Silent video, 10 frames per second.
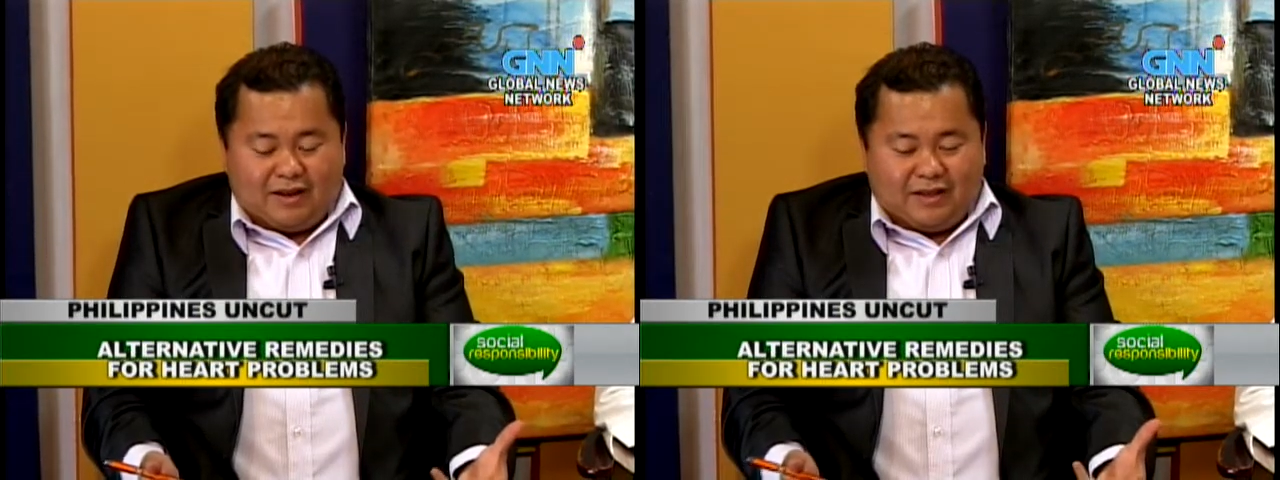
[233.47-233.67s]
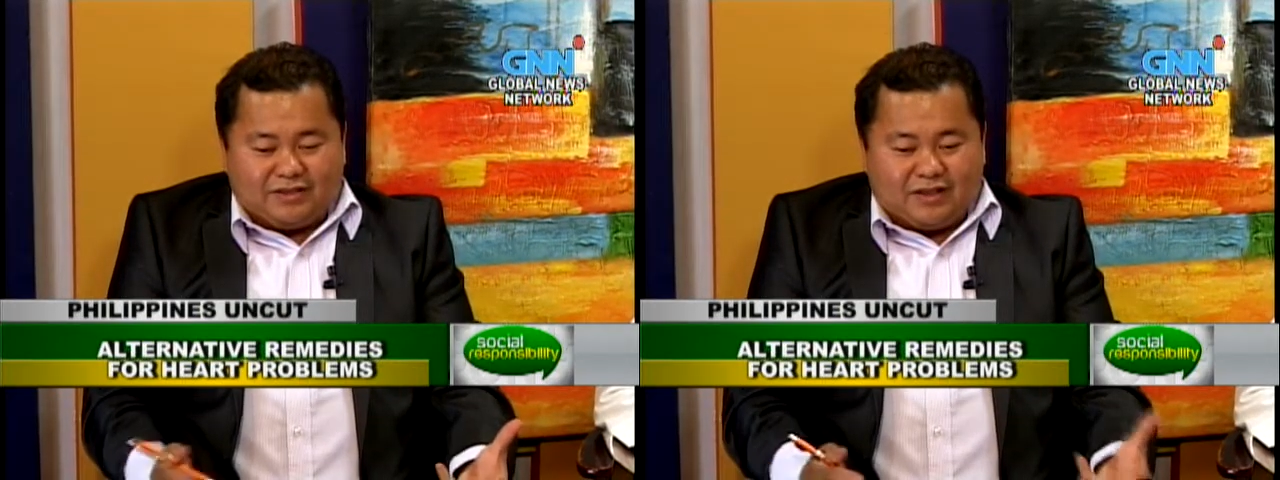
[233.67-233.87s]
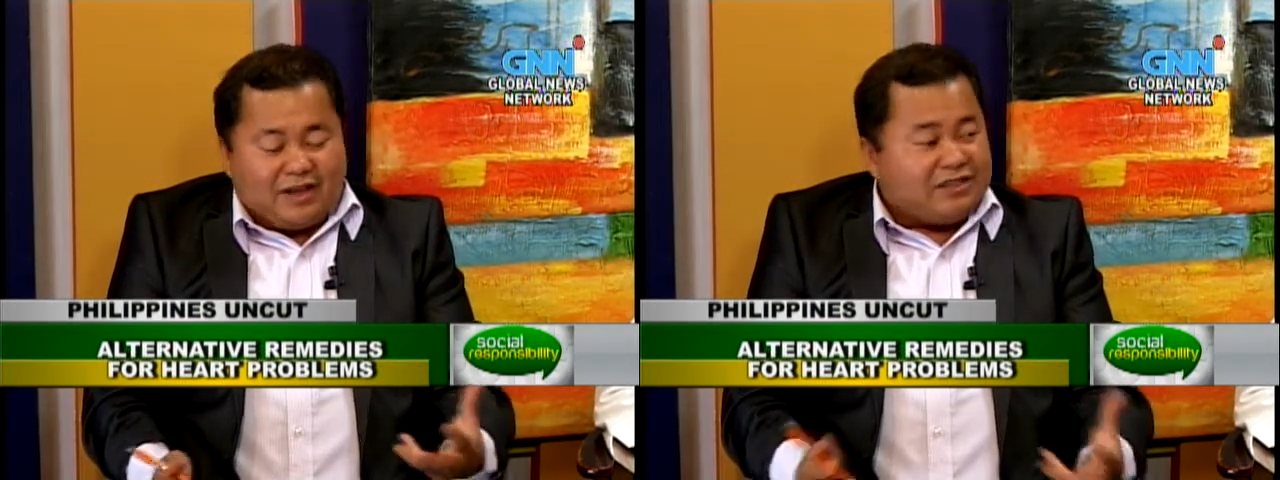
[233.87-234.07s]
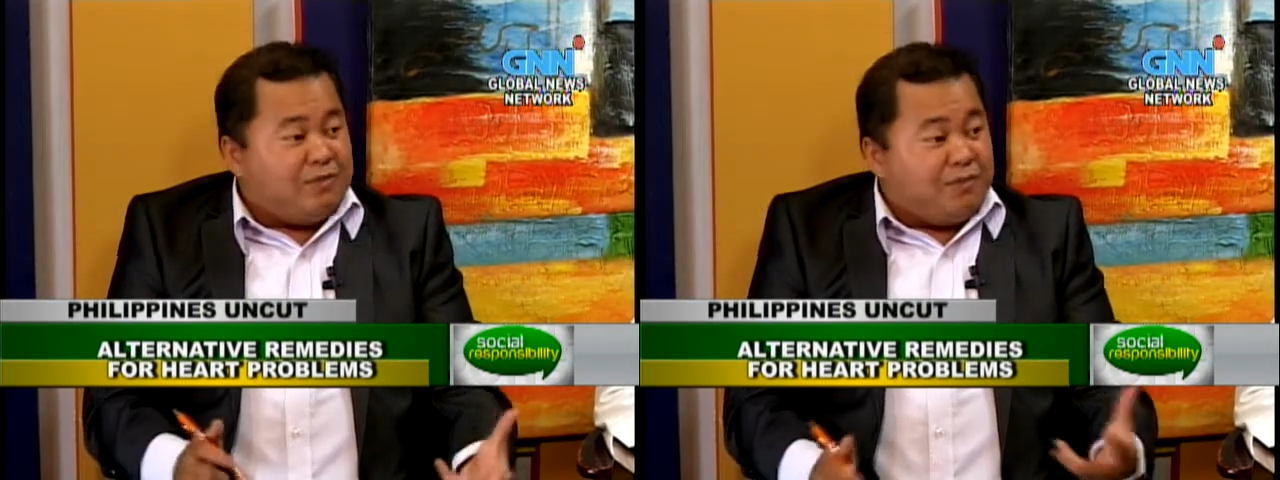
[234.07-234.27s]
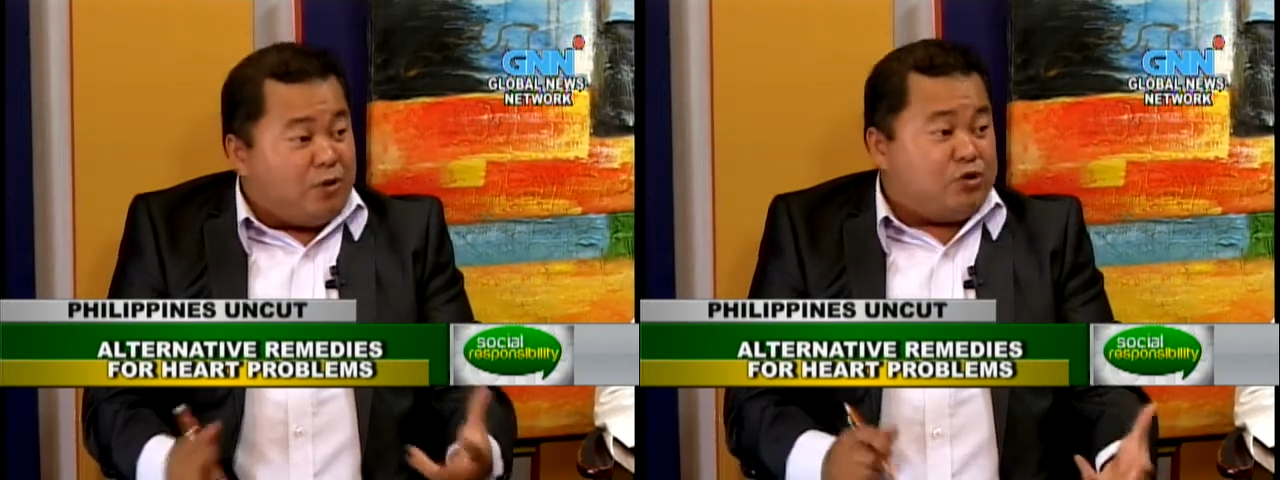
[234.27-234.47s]
it's like a
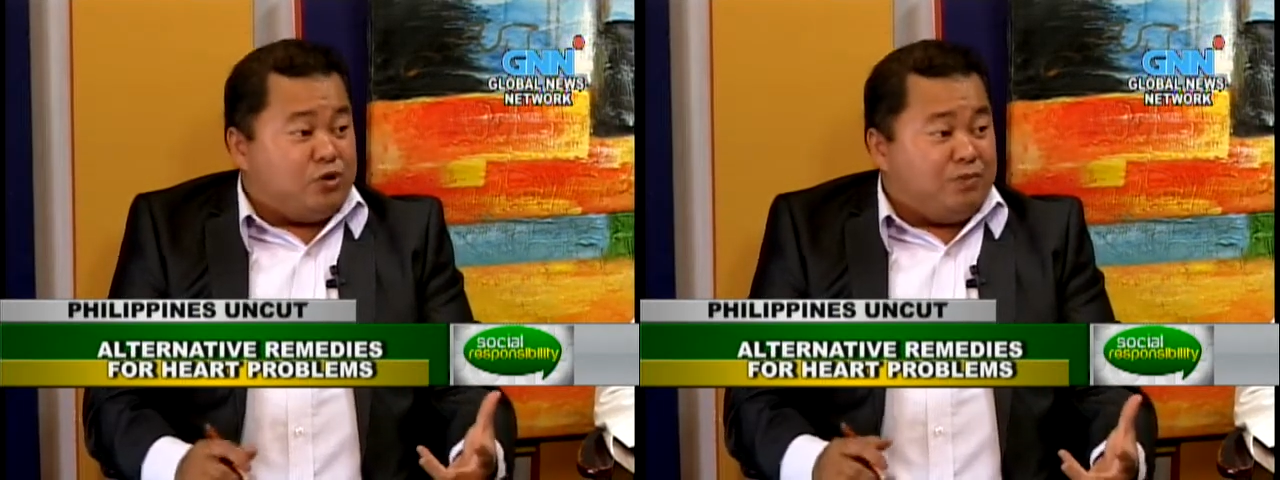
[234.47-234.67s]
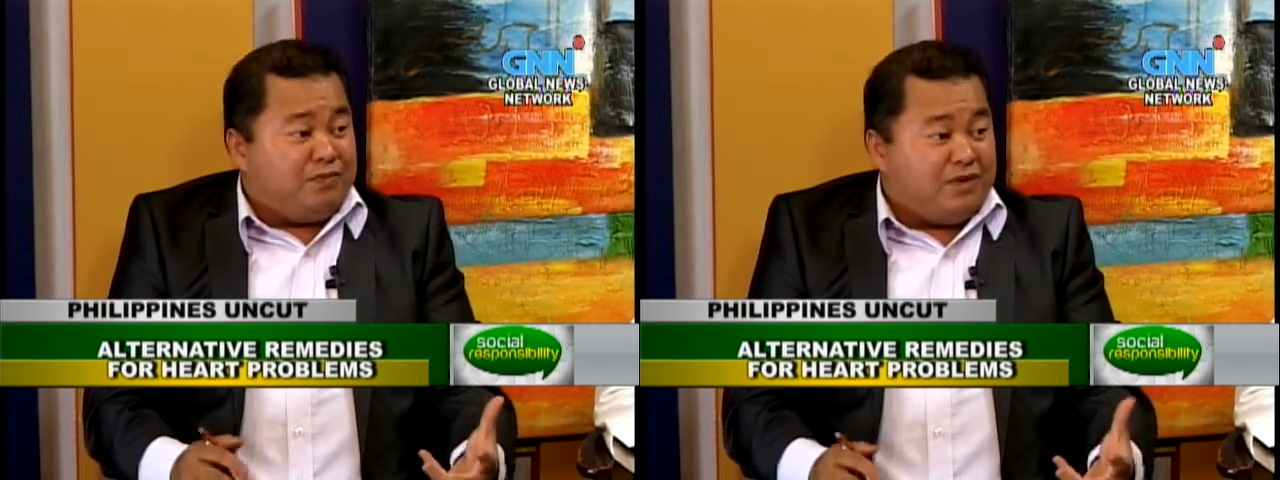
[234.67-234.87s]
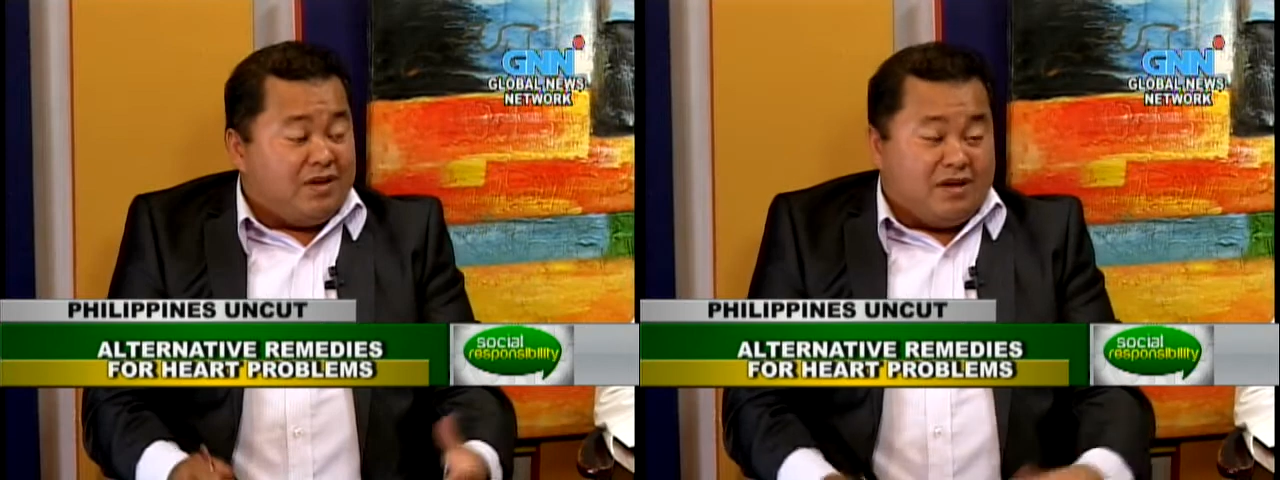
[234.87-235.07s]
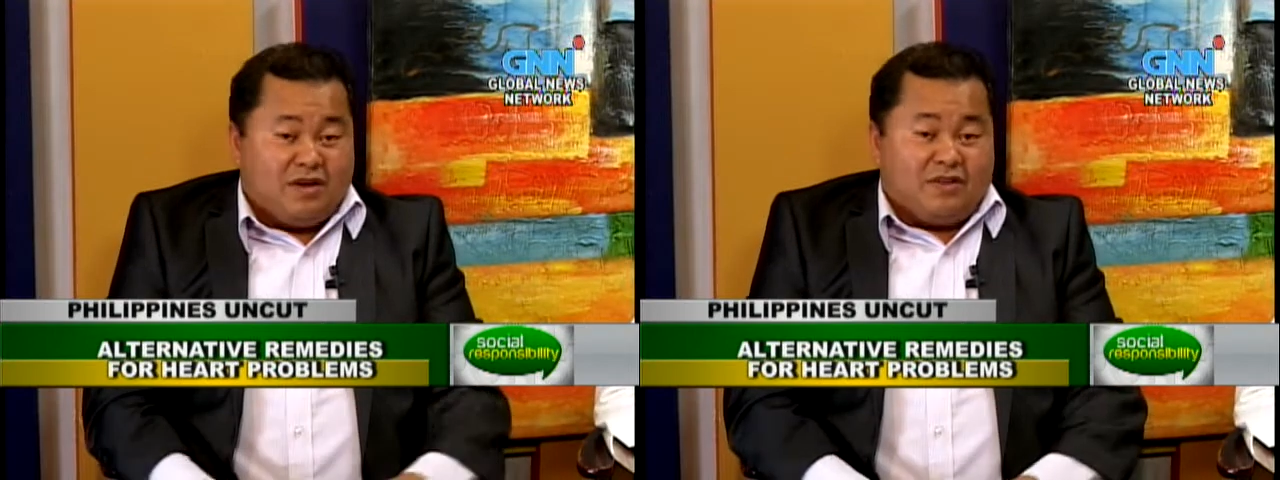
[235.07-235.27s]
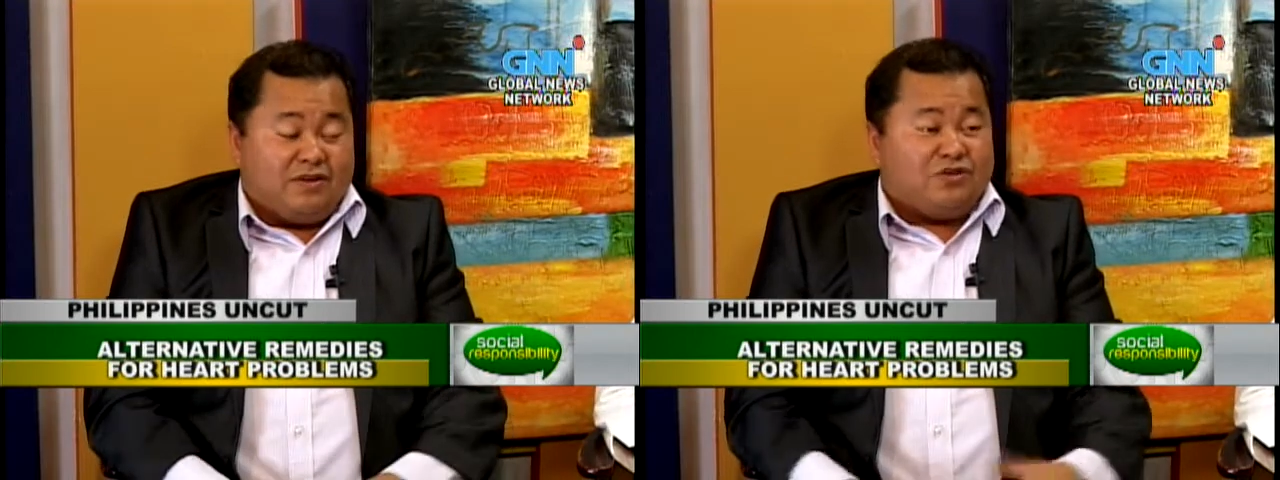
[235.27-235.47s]
symposium. Yeah.
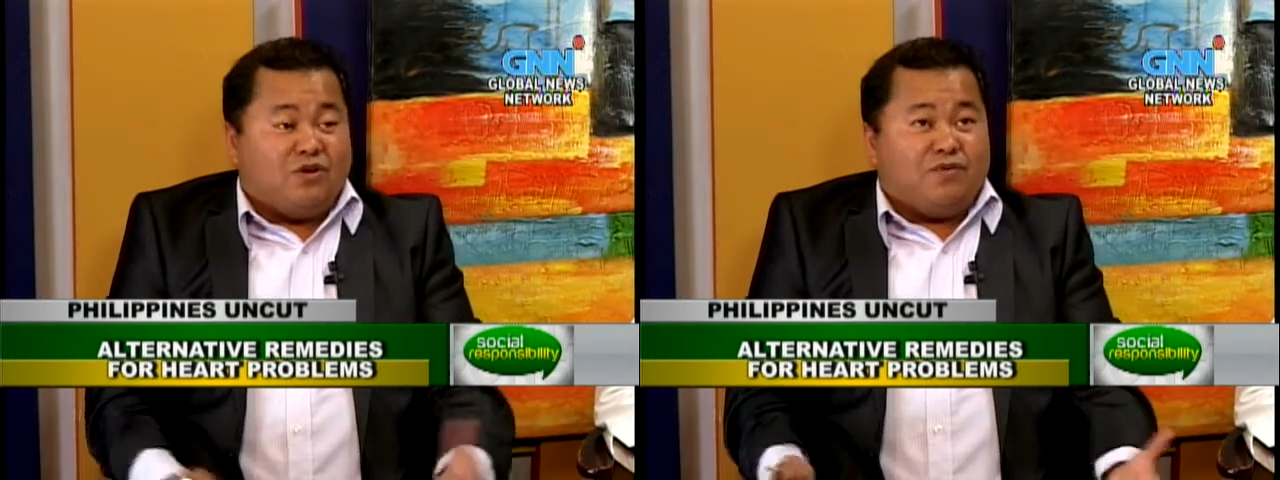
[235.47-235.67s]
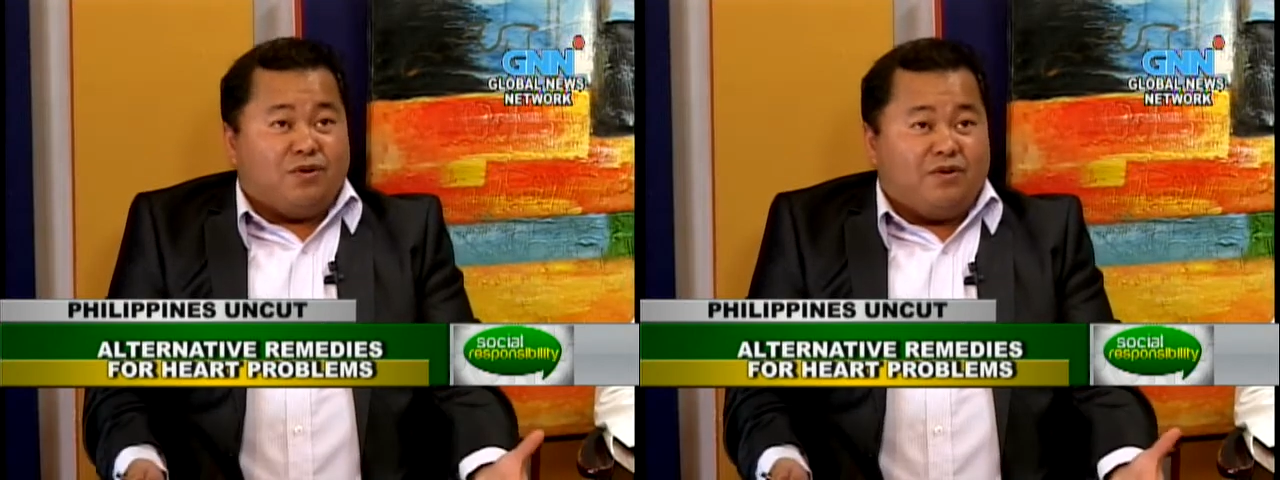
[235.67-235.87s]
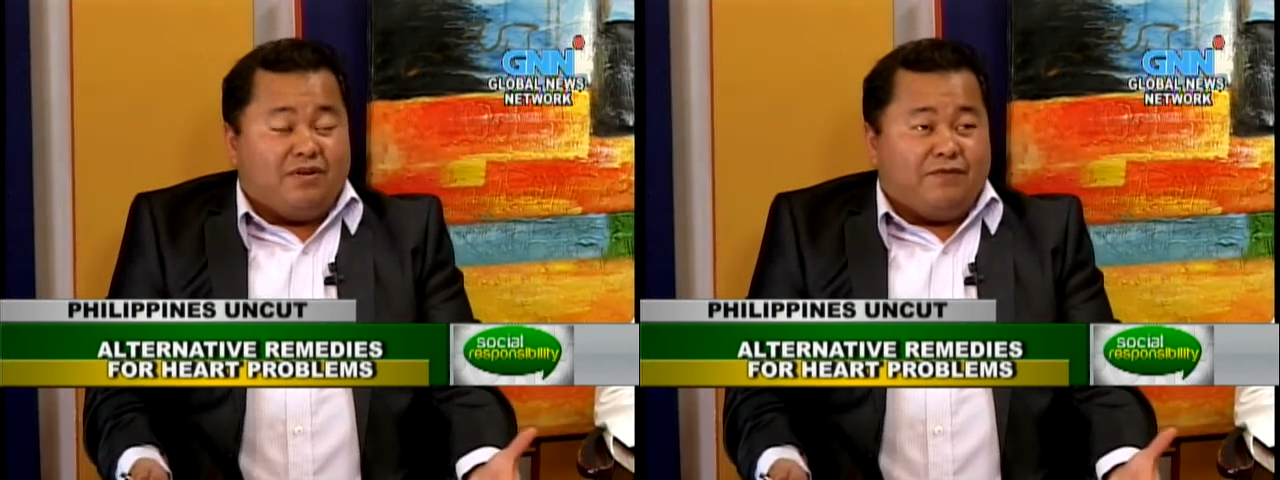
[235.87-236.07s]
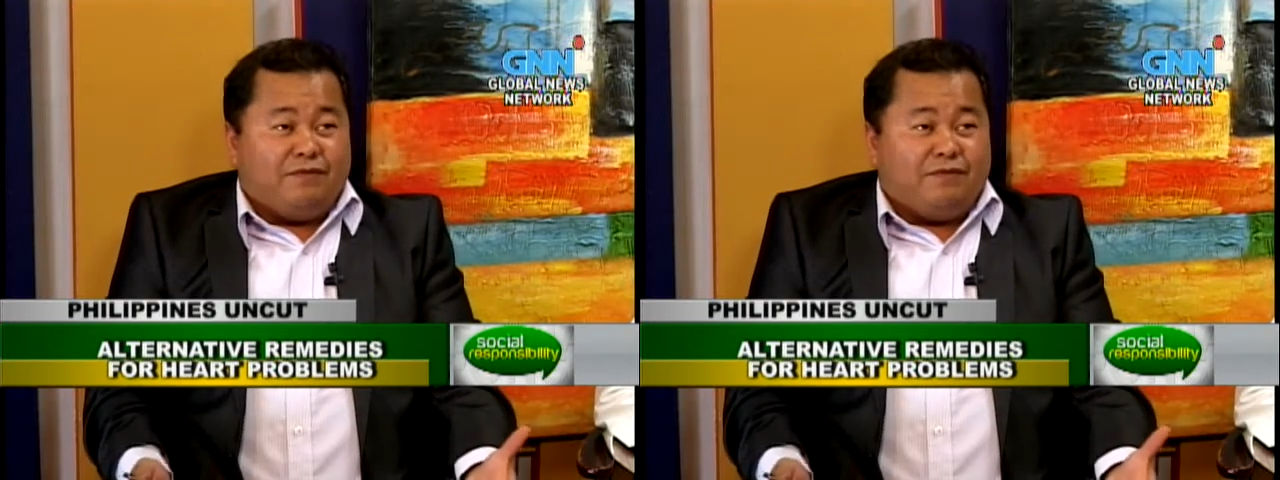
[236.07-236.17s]
There's over